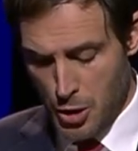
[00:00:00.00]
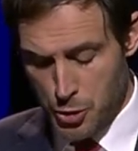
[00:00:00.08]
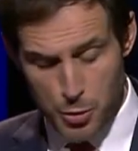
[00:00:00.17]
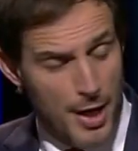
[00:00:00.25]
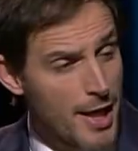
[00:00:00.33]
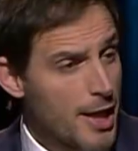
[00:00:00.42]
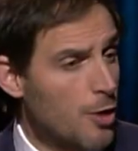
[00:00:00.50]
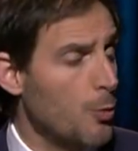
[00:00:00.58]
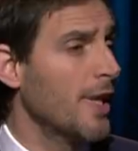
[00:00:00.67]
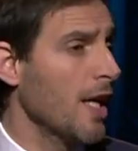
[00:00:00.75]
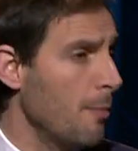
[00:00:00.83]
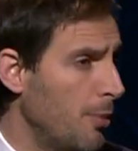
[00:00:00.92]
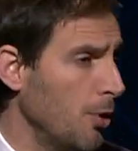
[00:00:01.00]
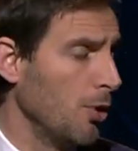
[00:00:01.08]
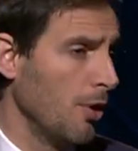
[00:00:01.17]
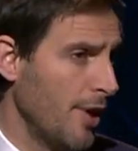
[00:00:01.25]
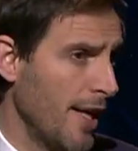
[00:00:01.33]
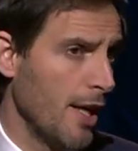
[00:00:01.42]
Today, we can build
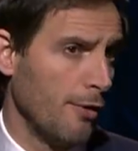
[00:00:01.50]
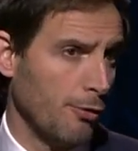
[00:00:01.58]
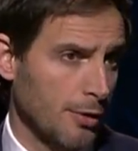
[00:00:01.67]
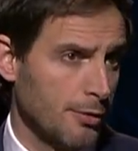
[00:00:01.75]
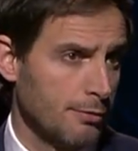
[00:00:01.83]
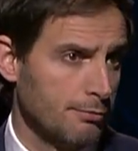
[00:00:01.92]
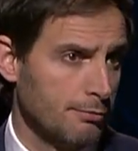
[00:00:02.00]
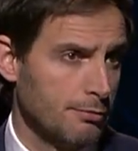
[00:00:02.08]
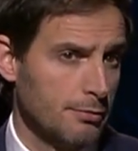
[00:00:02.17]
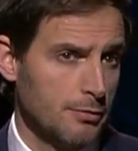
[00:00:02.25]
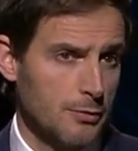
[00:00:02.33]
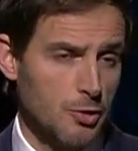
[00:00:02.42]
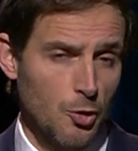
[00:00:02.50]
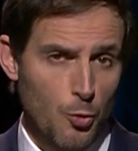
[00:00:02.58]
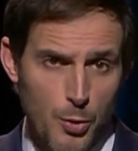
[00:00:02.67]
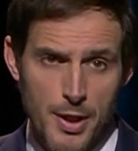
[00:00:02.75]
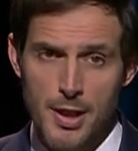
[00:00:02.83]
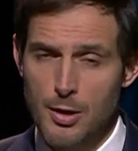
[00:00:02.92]
on that effort.
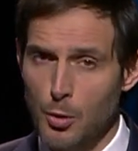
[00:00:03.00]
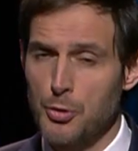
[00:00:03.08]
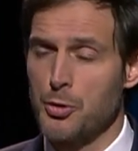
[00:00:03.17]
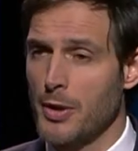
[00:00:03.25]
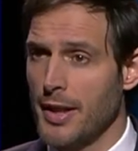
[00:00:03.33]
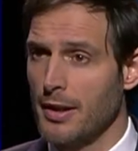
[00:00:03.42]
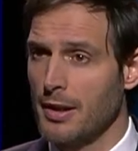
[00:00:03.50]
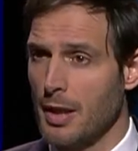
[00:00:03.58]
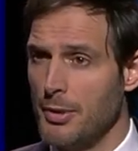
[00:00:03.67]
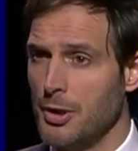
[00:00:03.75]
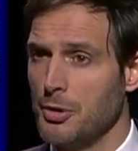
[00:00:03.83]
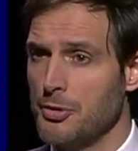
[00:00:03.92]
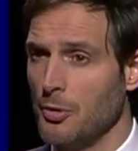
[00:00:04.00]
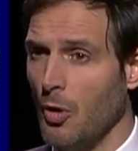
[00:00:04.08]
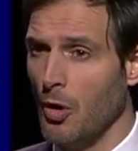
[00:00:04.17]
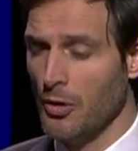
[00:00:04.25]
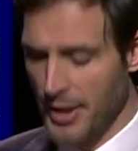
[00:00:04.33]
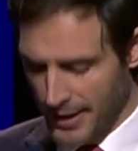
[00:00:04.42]
We all together can build
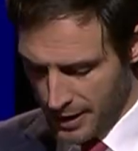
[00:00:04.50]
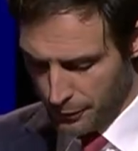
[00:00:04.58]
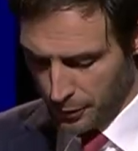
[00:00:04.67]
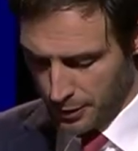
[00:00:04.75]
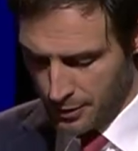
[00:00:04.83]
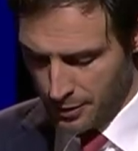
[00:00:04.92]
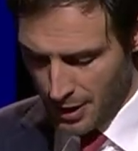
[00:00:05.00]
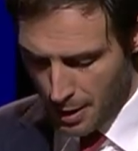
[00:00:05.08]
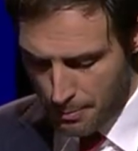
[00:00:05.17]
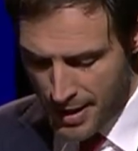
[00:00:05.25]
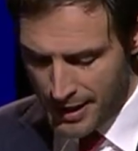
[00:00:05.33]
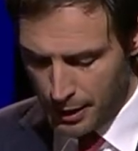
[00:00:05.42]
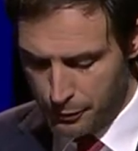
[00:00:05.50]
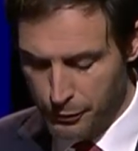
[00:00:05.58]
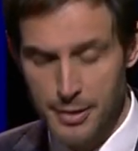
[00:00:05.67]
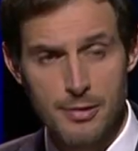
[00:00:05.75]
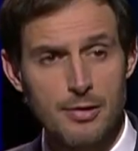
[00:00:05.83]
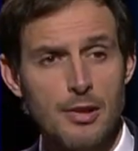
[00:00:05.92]
on that effort and make it
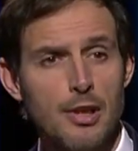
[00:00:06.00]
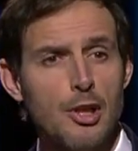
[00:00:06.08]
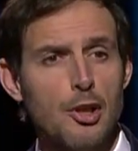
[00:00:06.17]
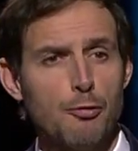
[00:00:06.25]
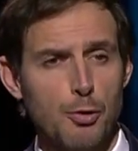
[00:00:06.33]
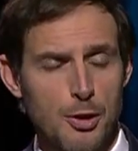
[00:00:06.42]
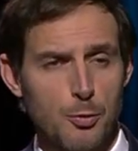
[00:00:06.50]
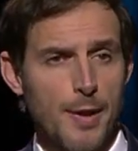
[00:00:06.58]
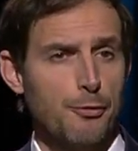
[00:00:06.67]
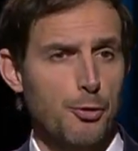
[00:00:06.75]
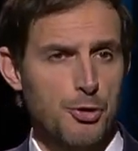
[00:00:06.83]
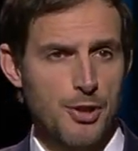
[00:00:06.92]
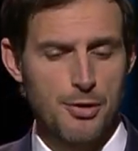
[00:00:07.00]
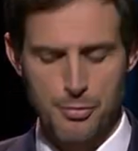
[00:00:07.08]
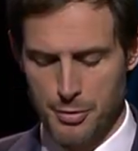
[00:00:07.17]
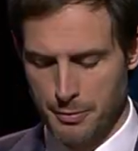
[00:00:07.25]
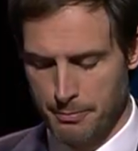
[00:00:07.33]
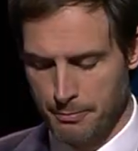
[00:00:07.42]
fit for the 21st century.